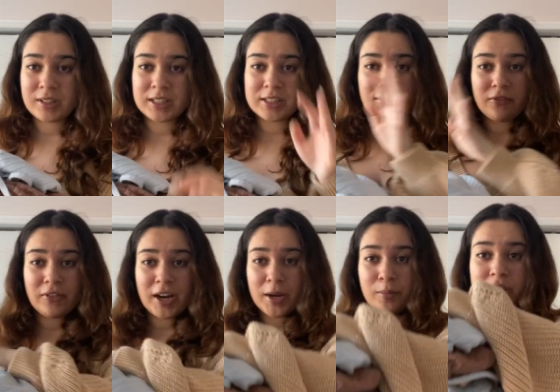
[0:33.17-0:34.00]
It's
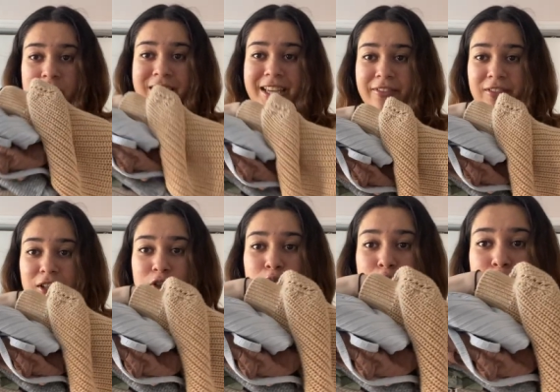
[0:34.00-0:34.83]
very much
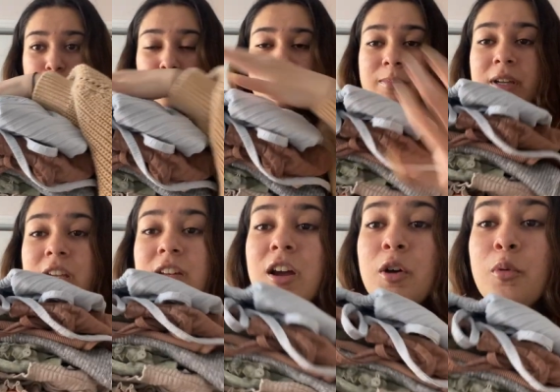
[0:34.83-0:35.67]
giving neutrals, but you know know